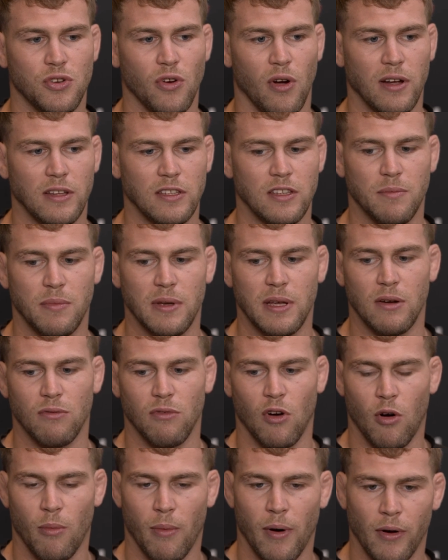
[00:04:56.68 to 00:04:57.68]
trying to be a
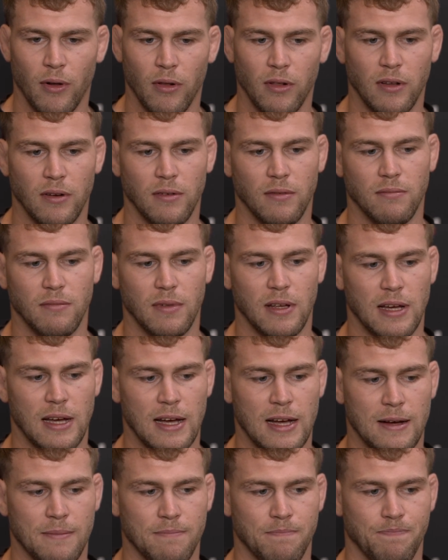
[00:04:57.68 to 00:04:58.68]
role model and,
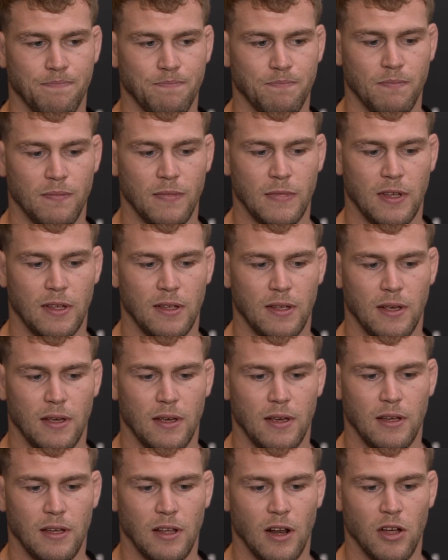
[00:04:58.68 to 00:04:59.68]

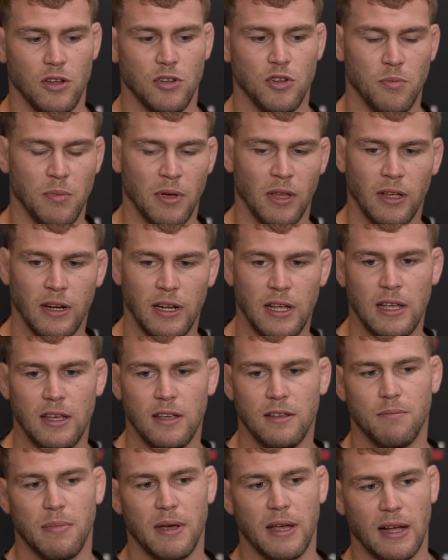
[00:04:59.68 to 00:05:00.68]

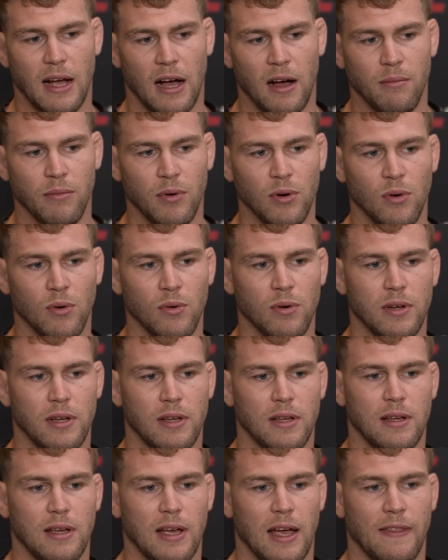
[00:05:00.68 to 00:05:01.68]
humility, being humble,
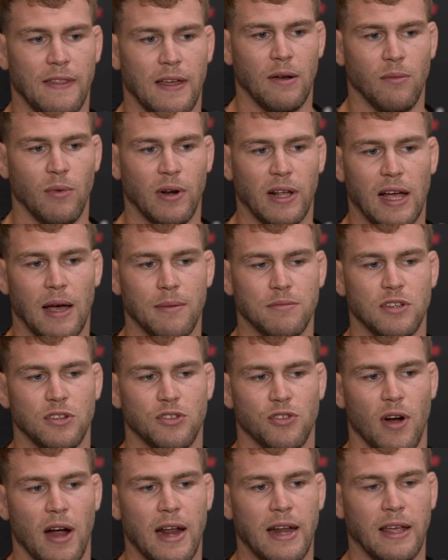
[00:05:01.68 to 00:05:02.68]
and when it comes to
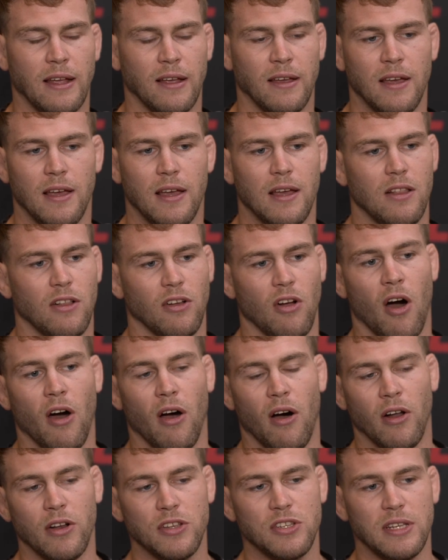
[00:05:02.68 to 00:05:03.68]
training, look,
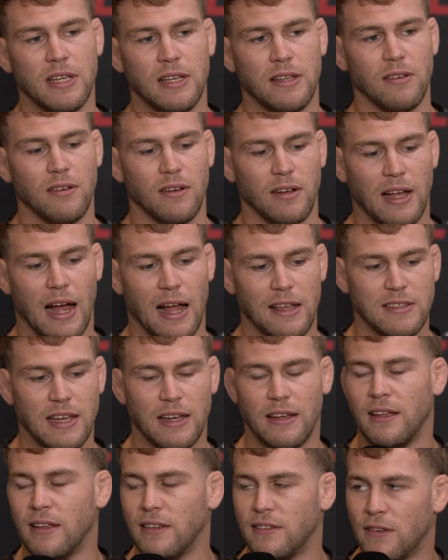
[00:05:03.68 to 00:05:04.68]
honestly, I can't
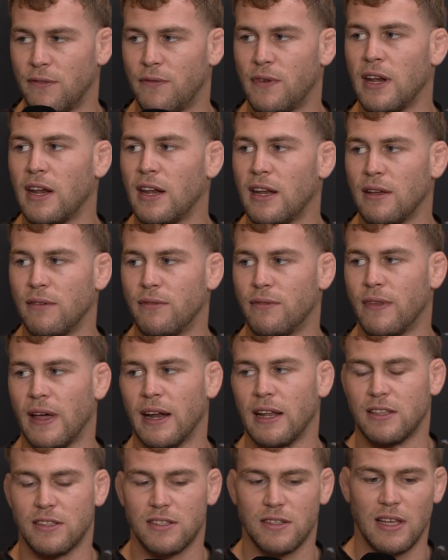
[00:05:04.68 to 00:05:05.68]
say definitive that
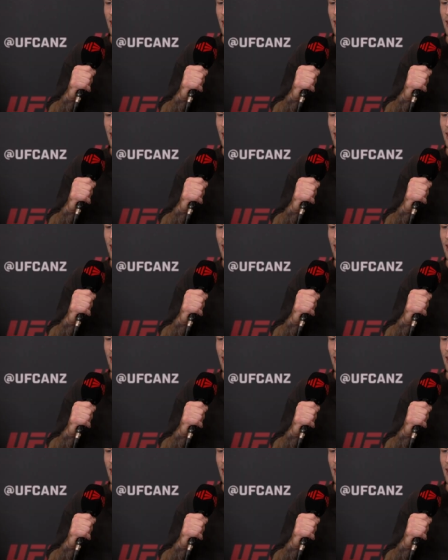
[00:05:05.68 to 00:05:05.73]
it's